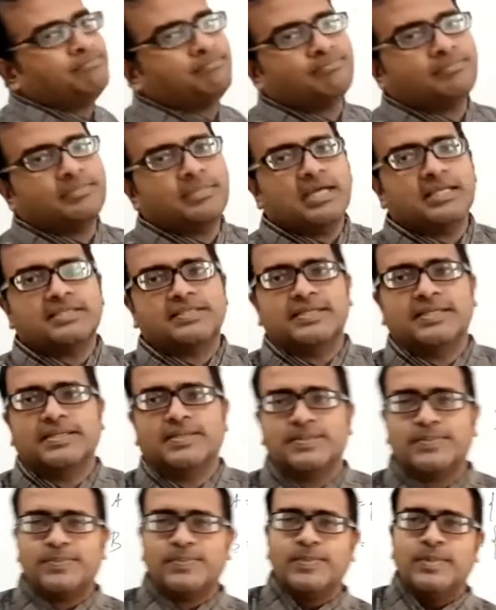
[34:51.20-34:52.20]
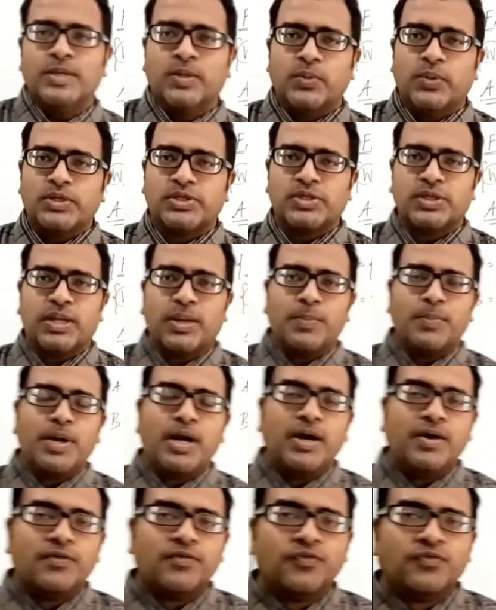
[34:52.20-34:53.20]
That's it. Question
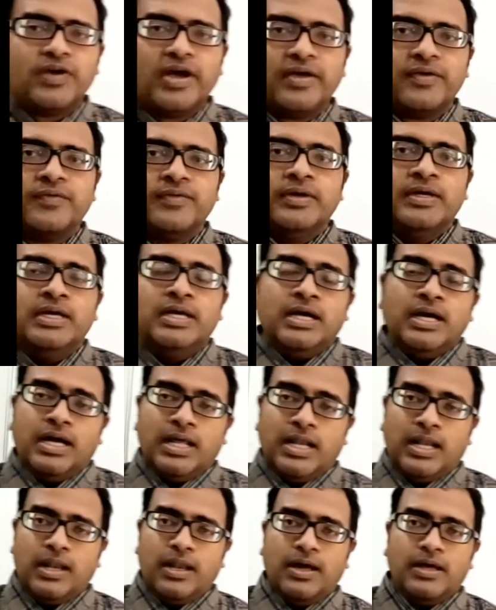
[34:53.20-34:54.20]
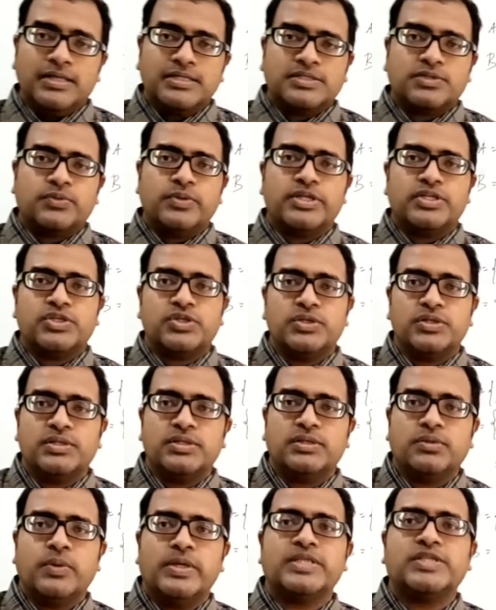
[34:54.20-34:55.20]
number 5. Last
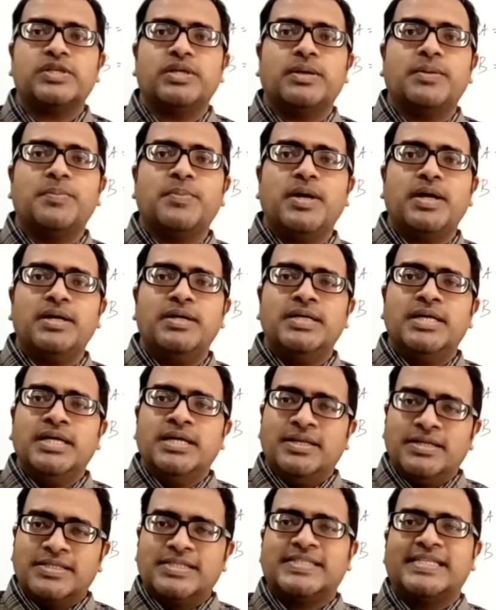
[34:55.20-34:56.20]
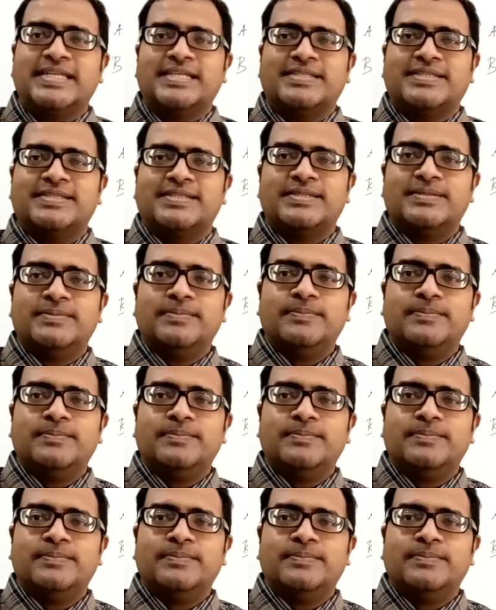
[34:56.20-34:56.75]
question, question number 6.